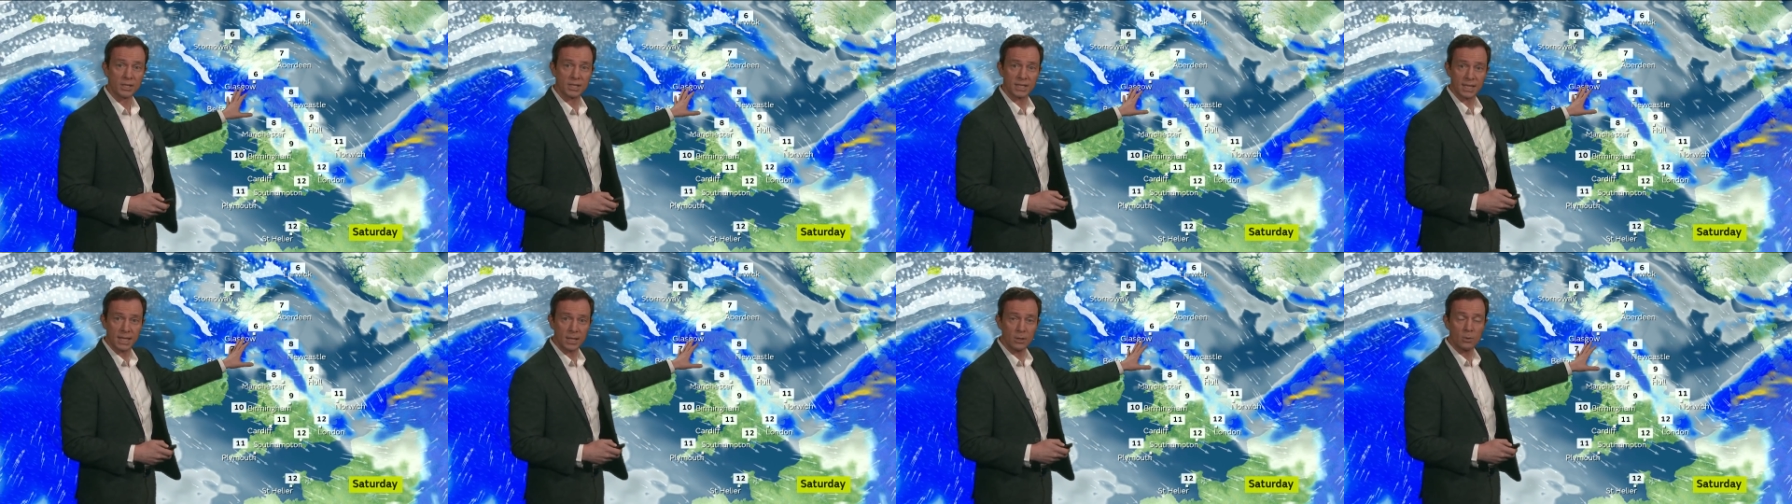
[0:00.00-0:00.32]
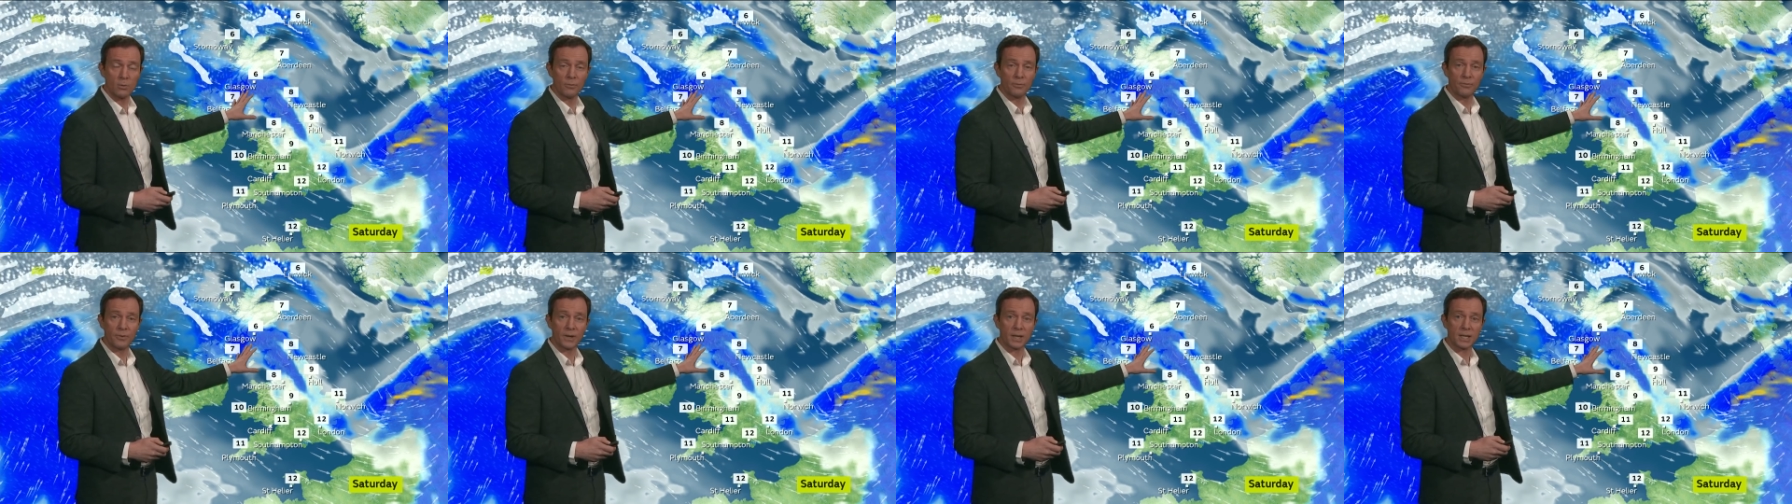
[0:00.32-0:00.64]

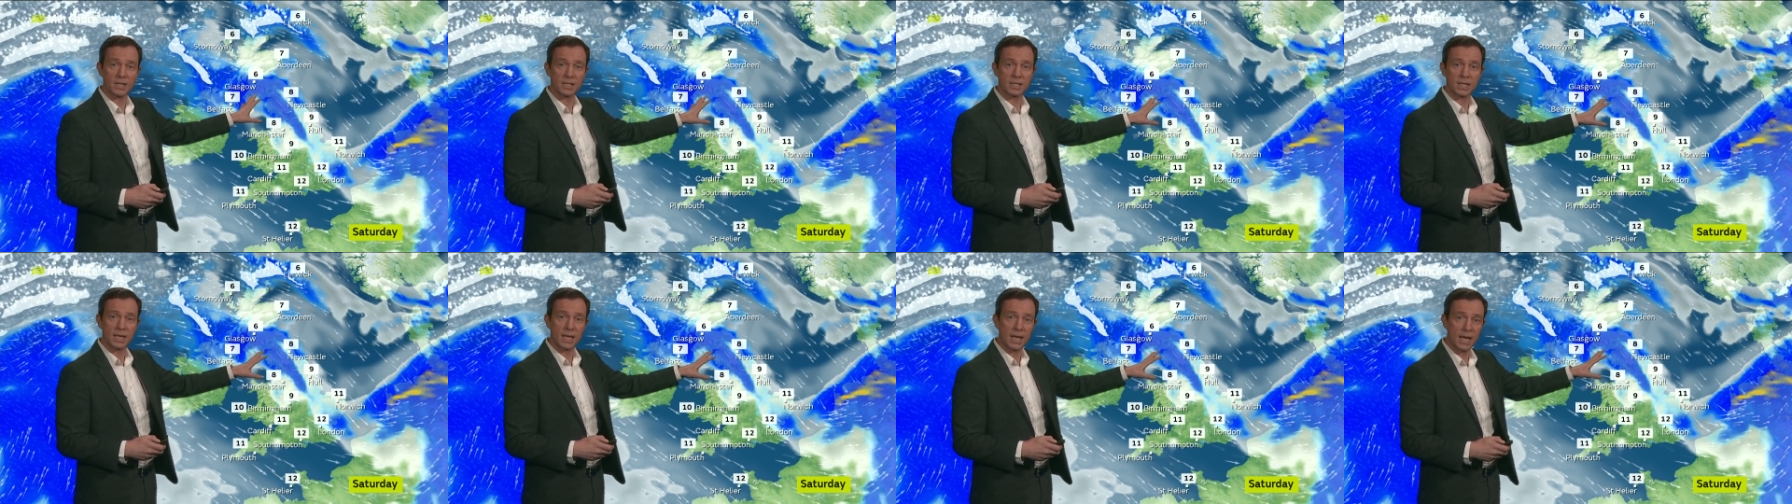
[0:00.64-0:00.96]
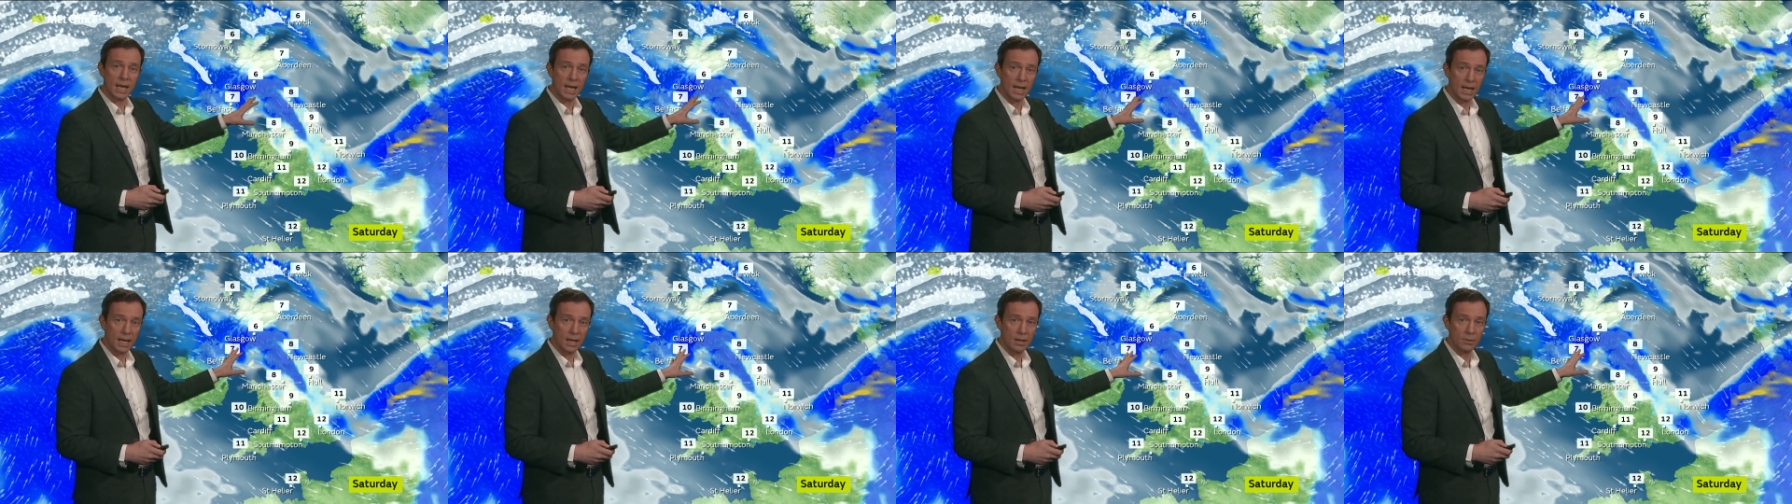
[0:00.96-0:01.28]
Single figures
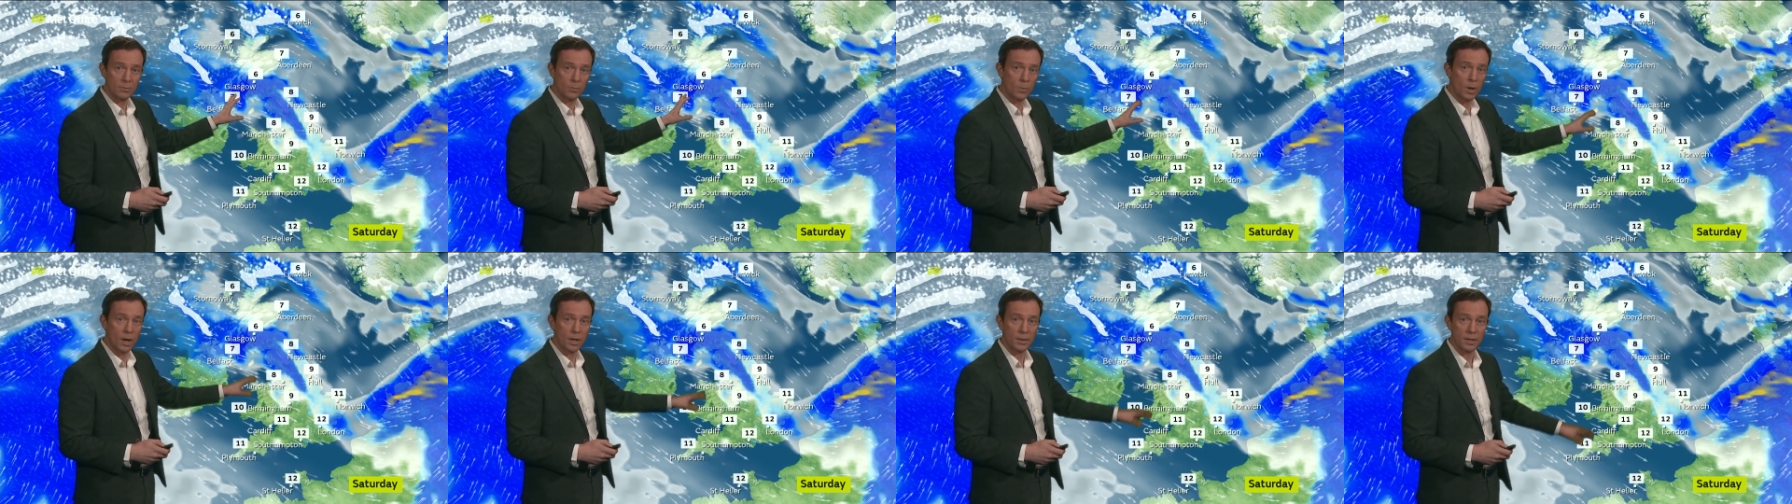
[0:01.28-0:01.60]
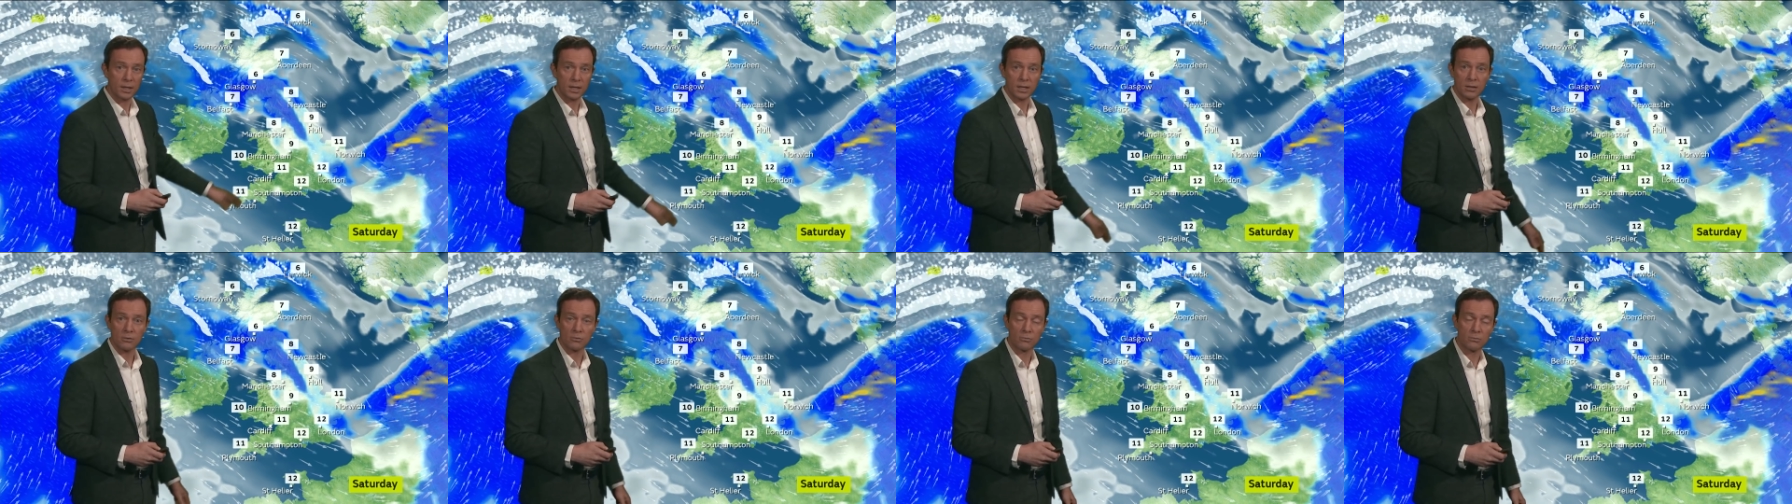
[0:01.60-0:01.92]
here and where
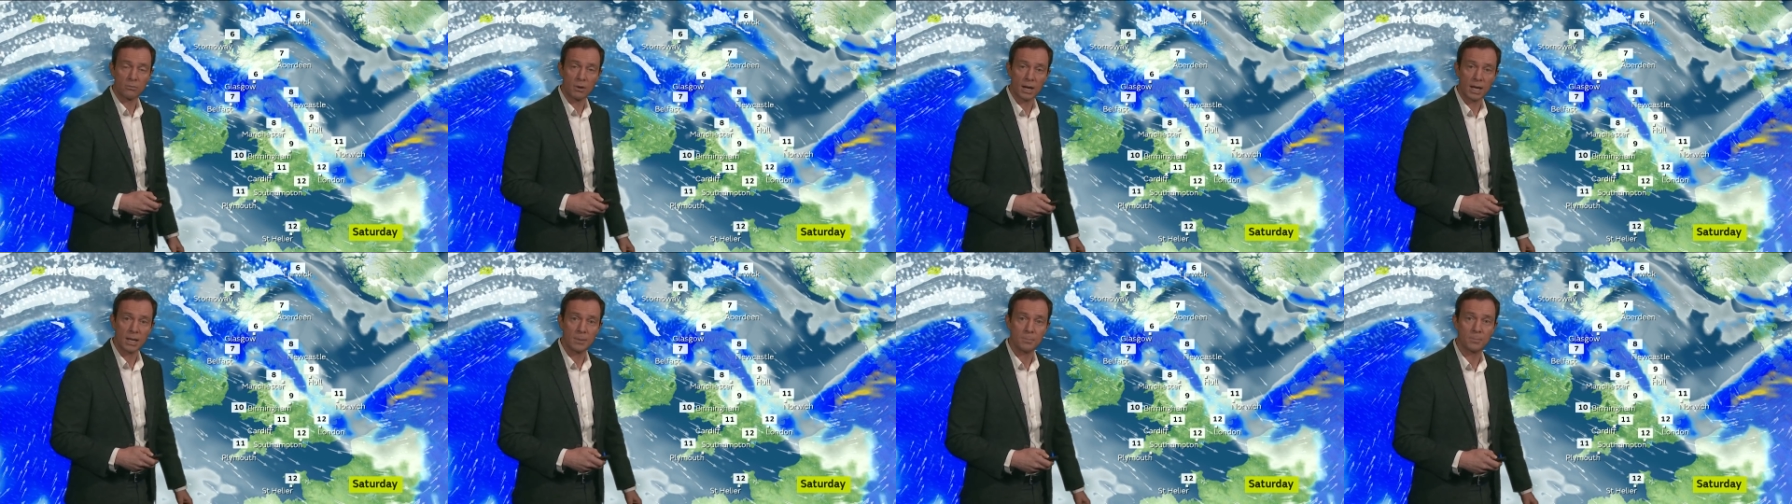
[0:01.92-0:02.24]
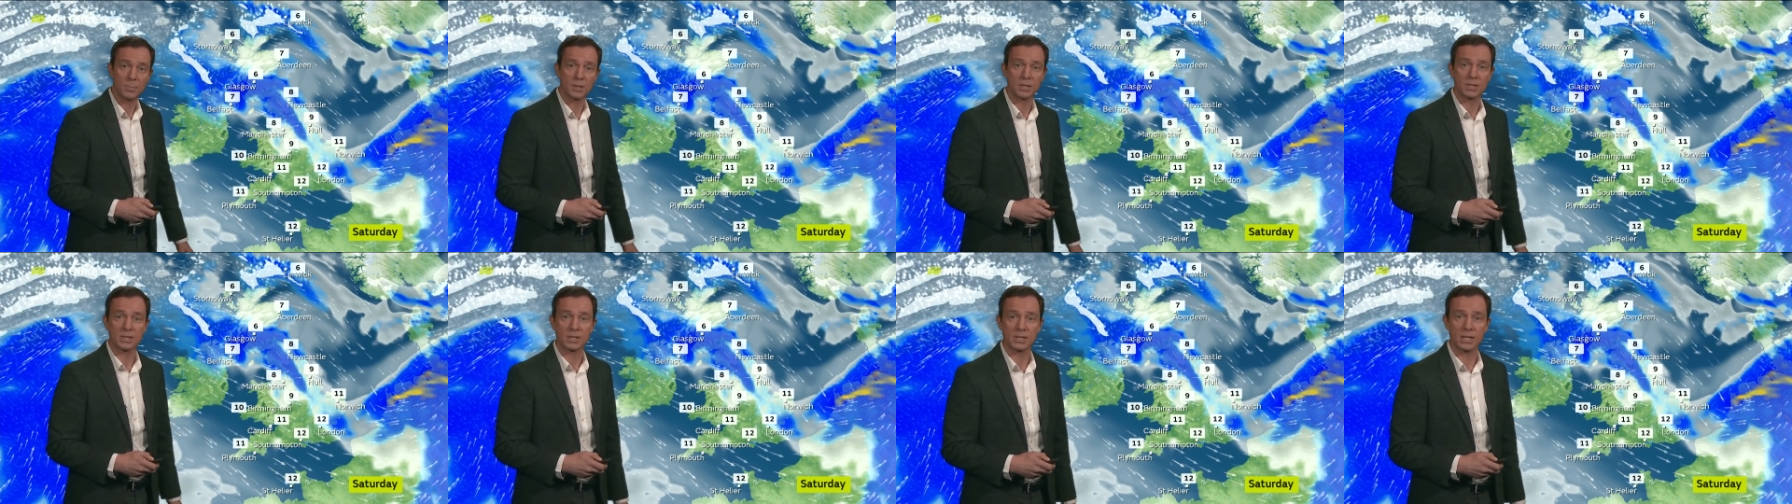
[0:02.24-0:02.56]
the rain
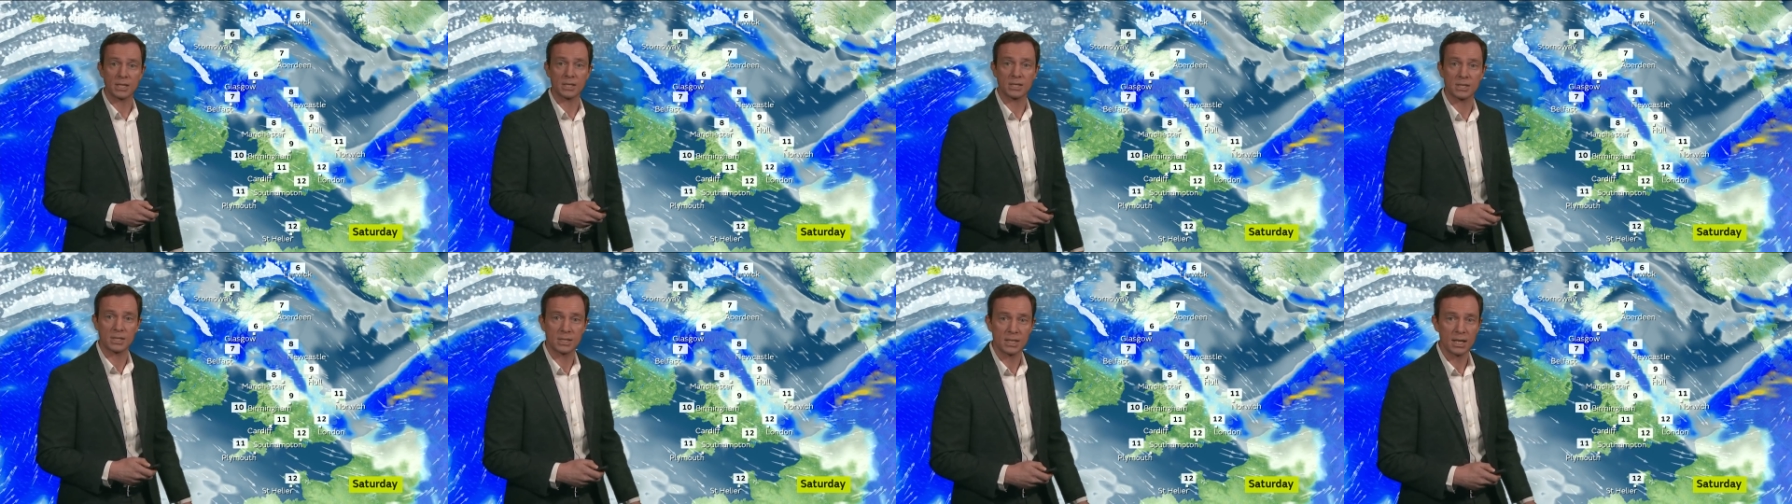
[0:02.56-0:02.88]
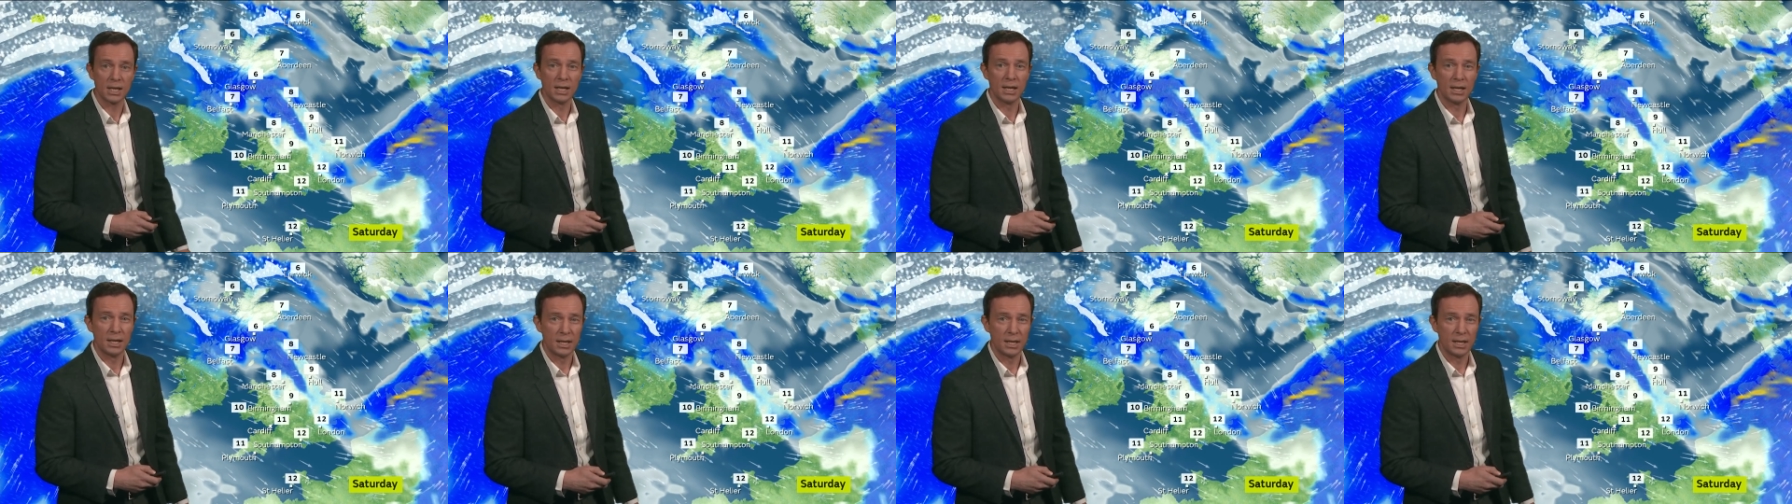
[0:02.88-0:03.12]
persists,